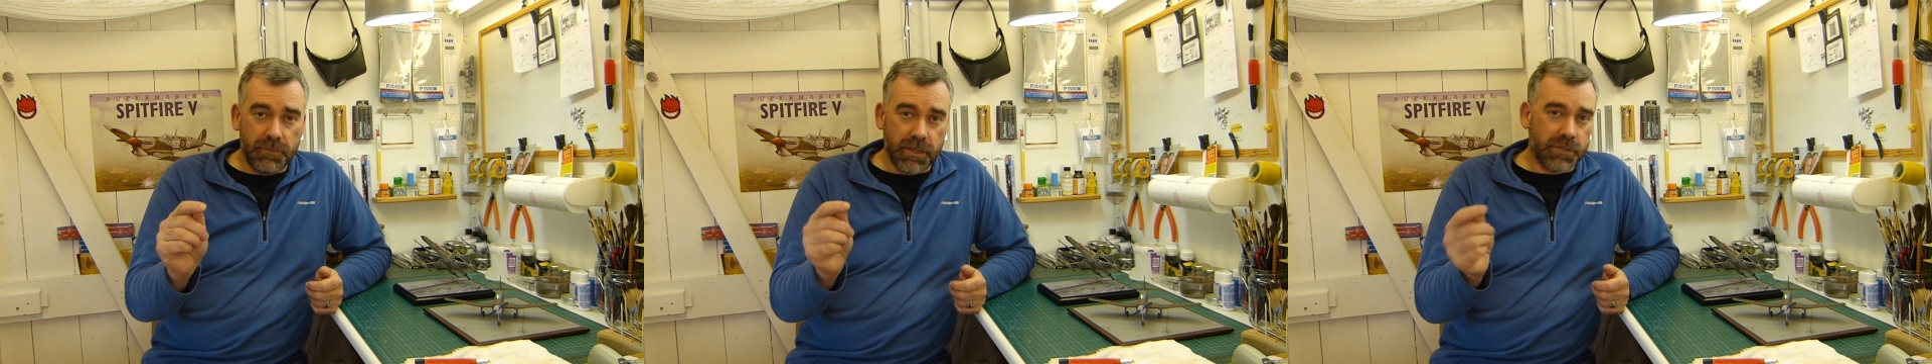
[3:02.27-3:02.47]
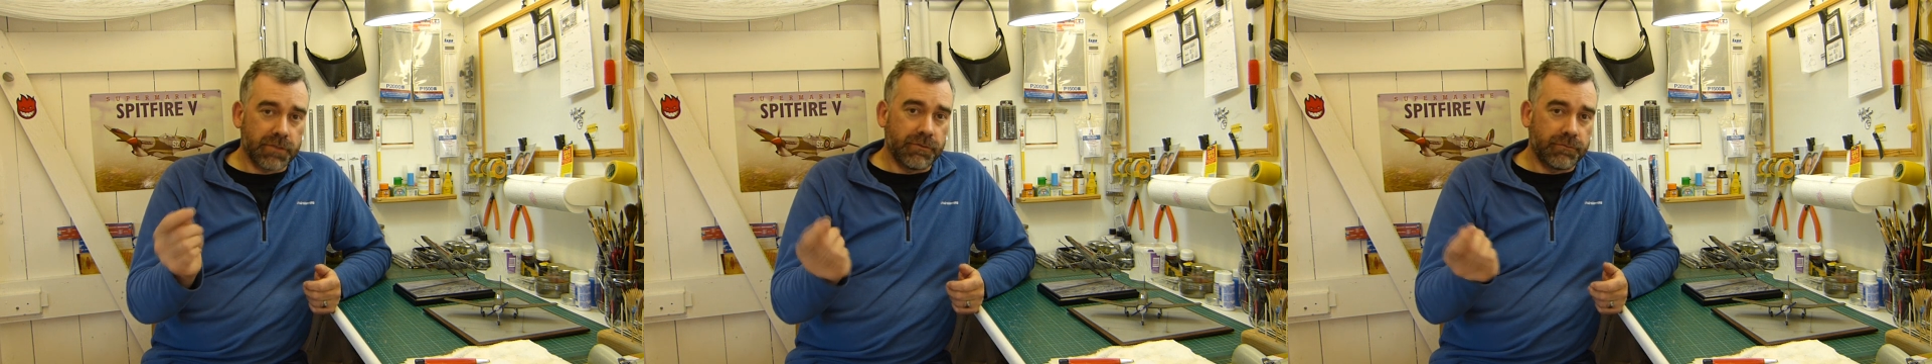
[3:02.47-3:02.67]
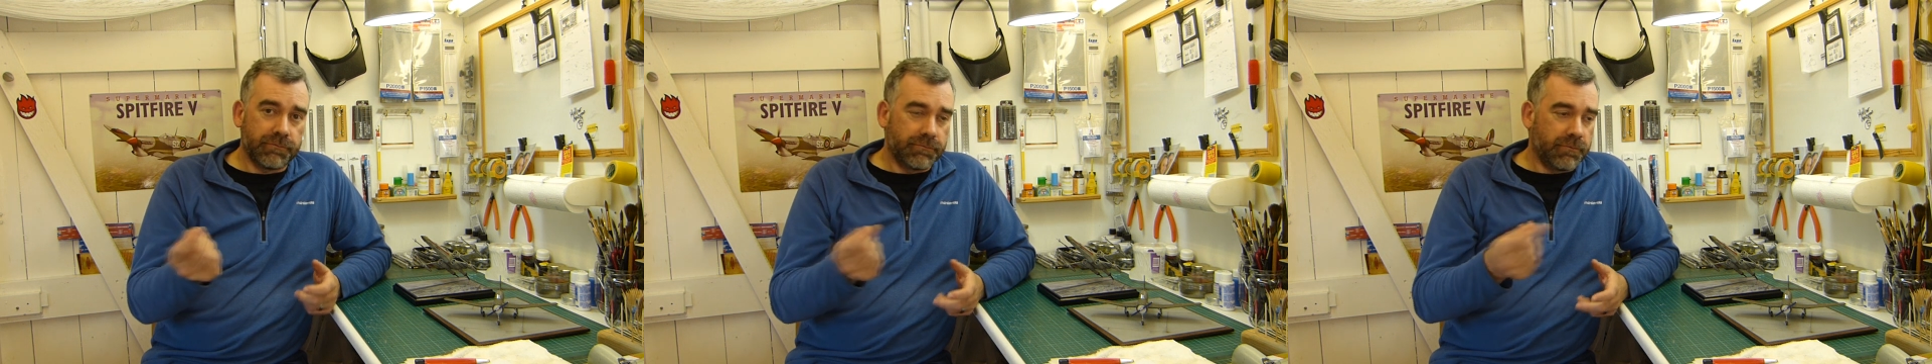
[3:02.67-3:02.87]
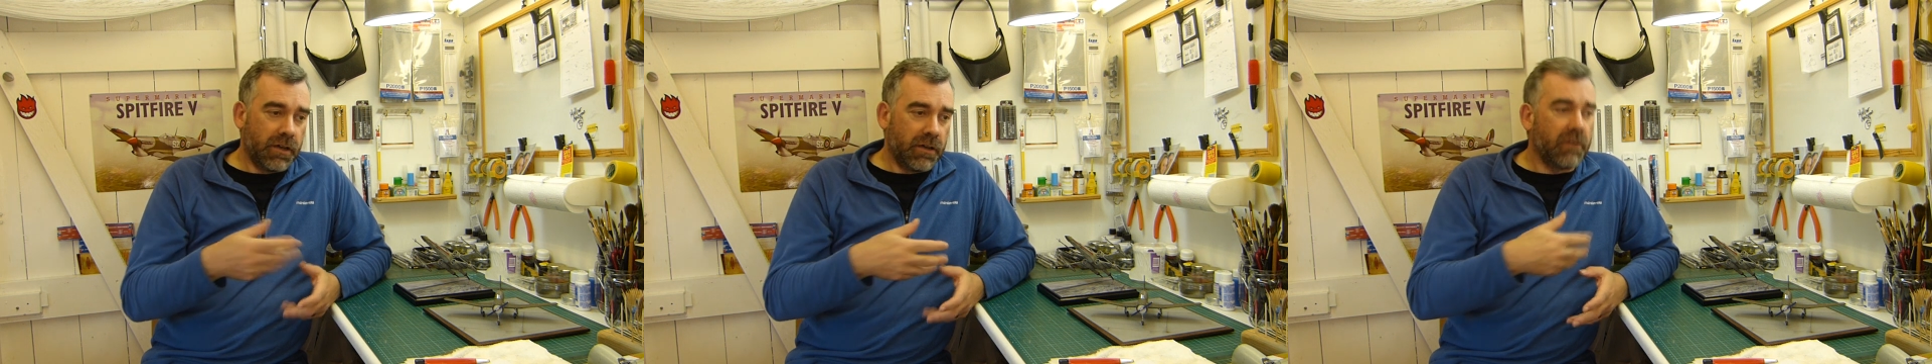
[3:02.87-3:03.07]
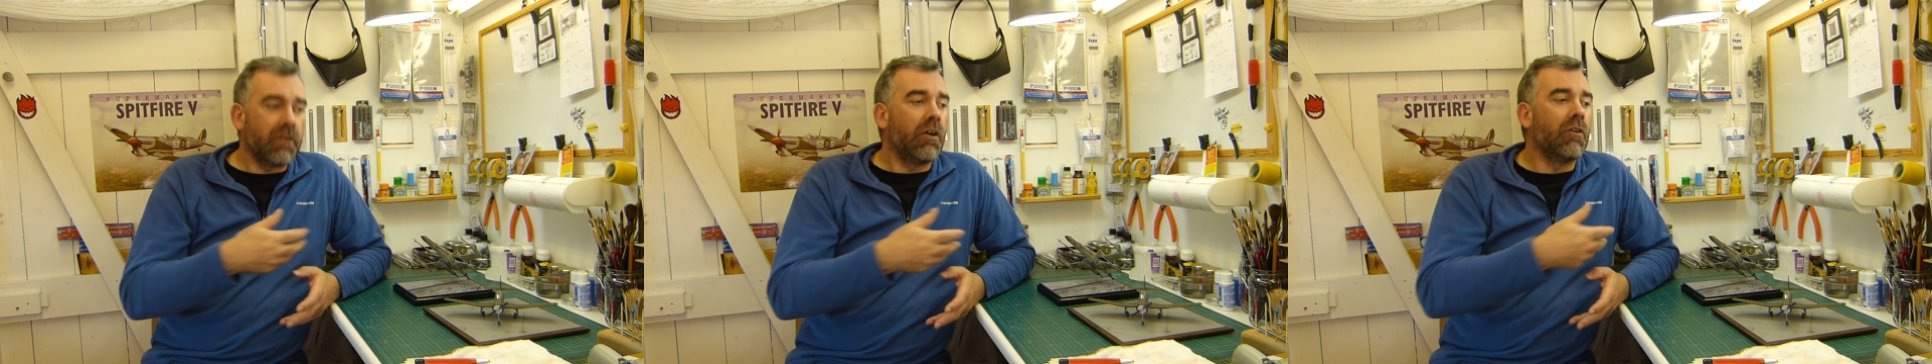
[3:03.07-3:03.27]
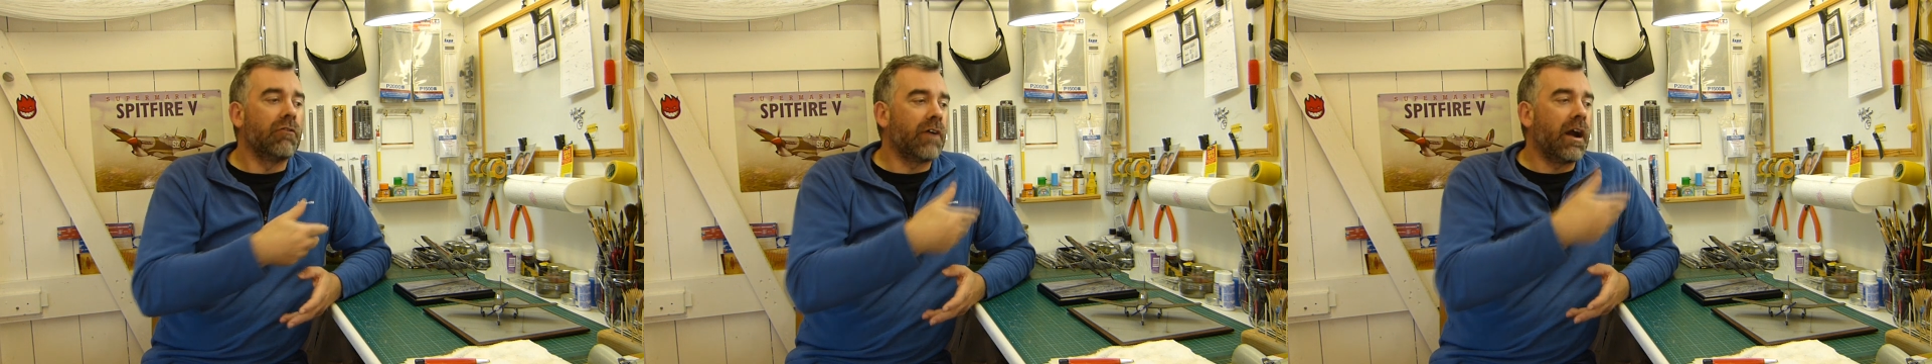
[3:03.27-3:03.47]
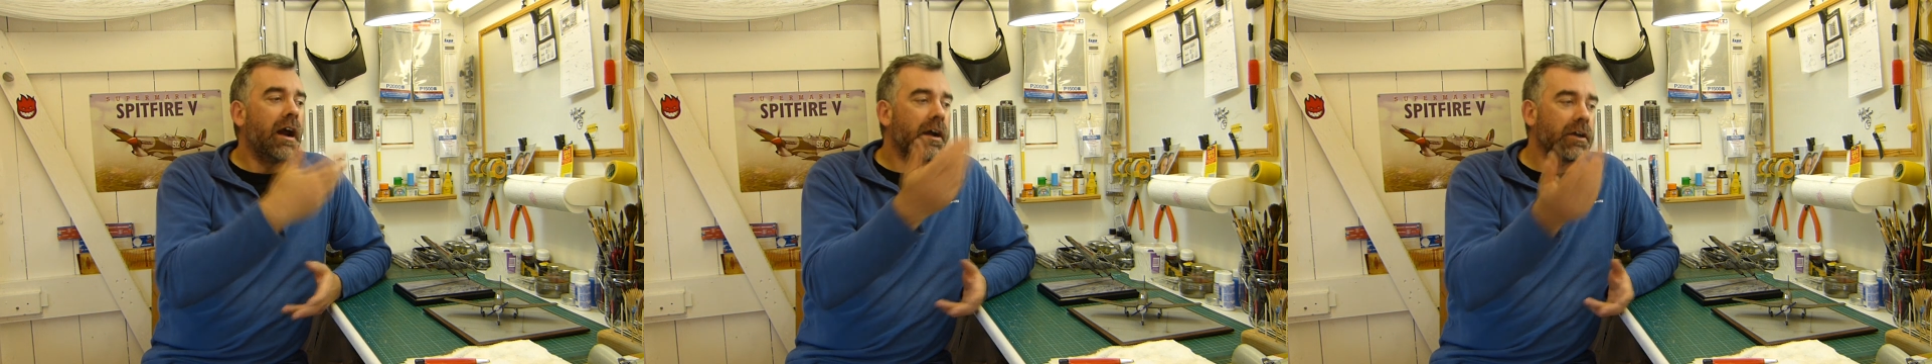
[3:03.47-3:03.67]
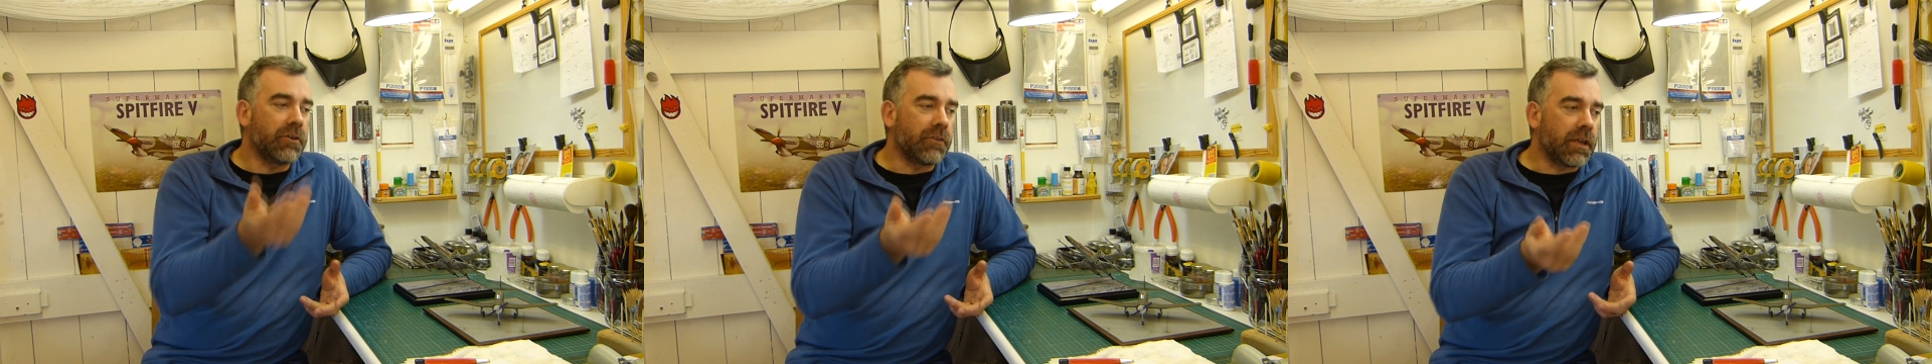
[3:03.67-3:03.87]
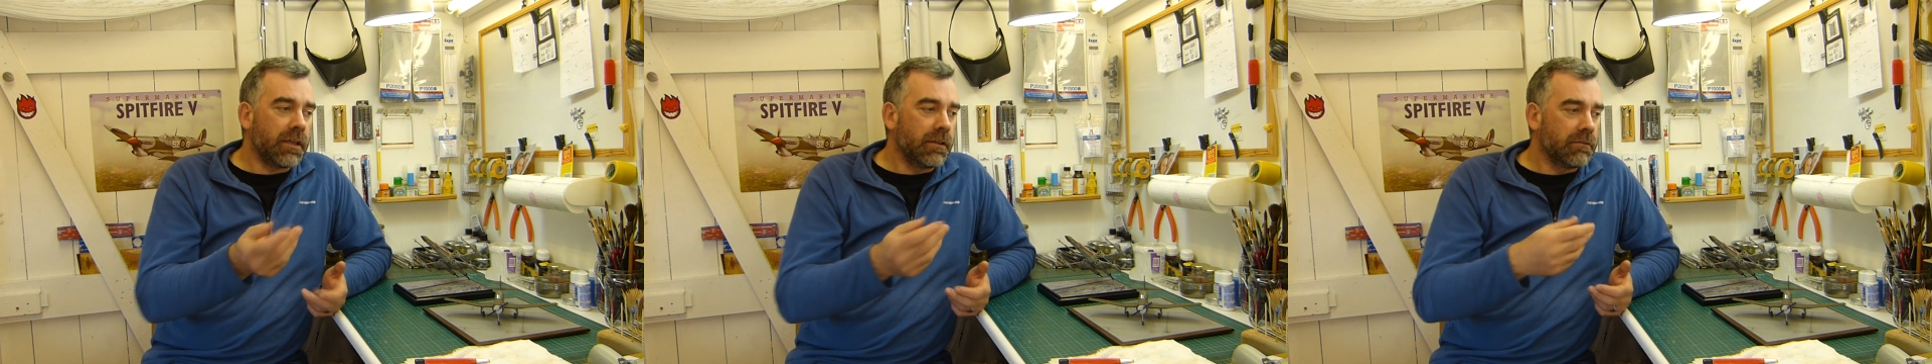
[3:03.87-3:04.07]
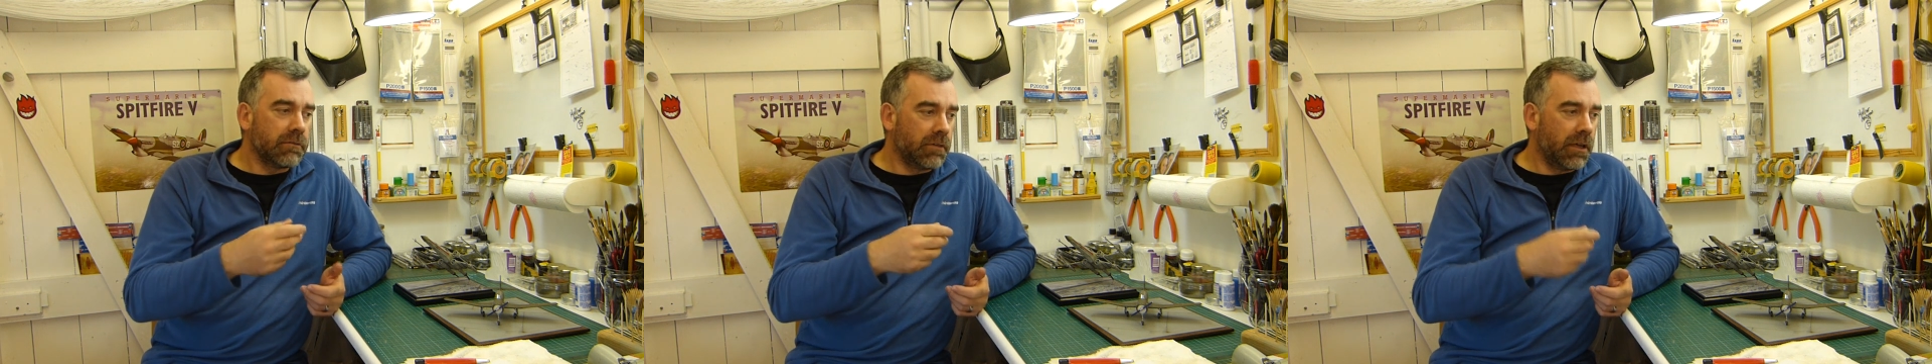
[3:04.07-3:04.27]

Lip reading: mix of grey.